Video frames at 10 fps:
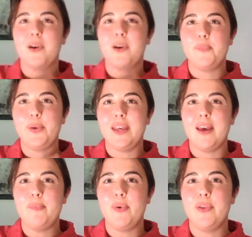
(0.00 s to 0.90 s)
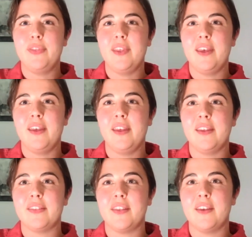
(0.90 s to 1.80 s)
I'll pick up on
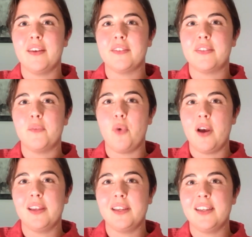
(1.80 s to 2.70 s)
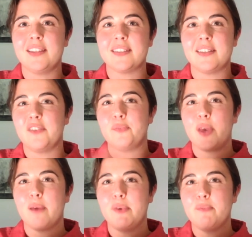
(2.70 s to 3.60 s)
the wireless, life
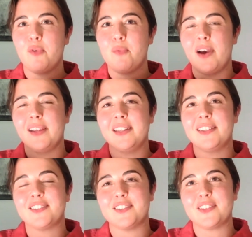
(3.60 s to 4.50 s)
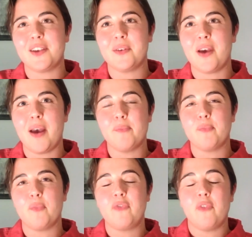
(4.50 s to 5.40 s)
becoming more wireless.
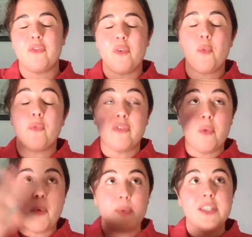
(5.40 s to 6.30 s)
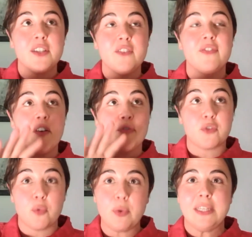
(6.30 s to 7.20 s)
So for what we do for the
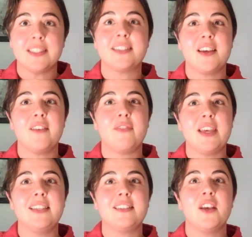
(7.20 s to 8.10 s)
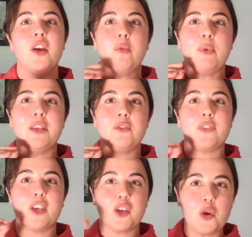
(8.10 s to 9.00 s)
offshore wind surveys, we
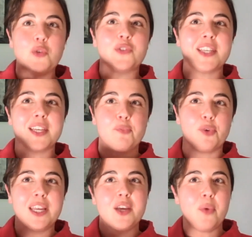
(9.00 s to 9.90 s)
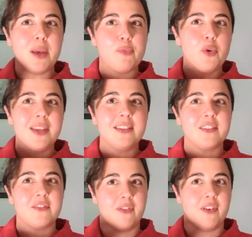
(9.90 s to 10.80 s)
use acoustic breakaway
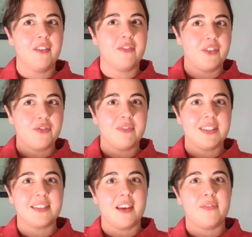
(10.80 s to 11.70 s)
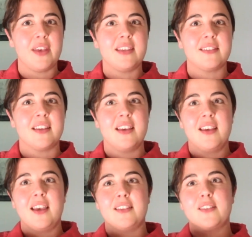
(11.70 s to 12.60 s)
buoys for our fisheries surveys.
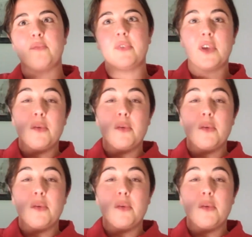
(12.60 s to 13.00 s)
And so